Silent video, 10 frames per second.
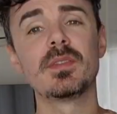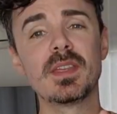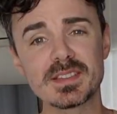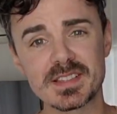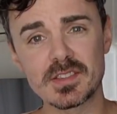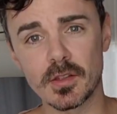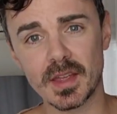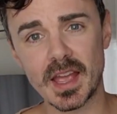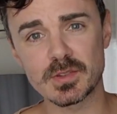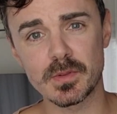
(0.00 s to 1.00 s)
This is not the
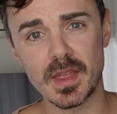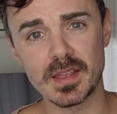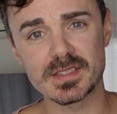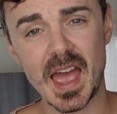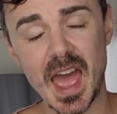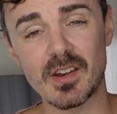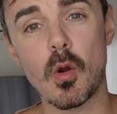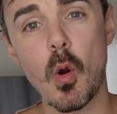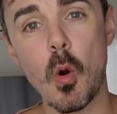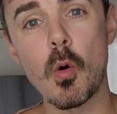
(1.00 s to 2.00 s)
case with these at
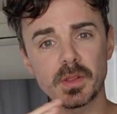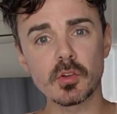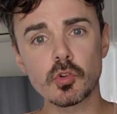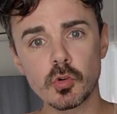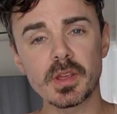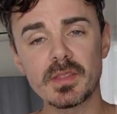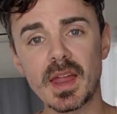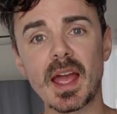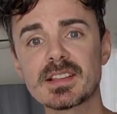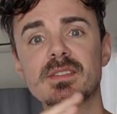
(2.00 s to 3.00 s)
all. The cookie that
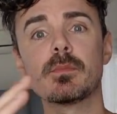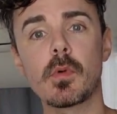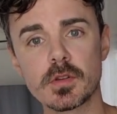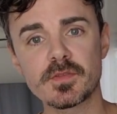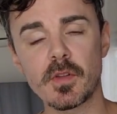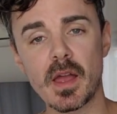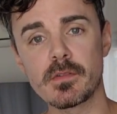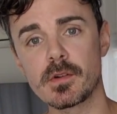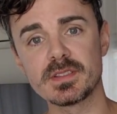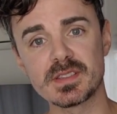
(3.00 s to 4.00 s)
has the most
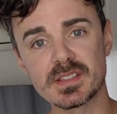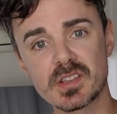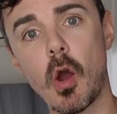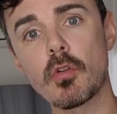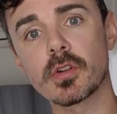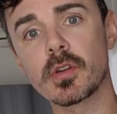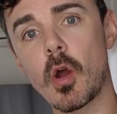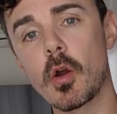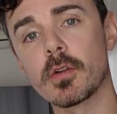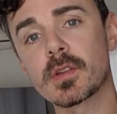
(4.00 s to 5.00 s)
flavor is this golden
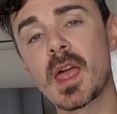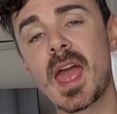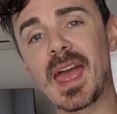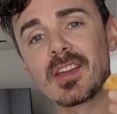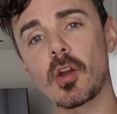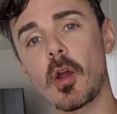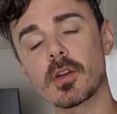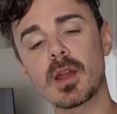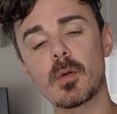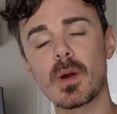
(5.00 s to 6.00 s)
oat and coconut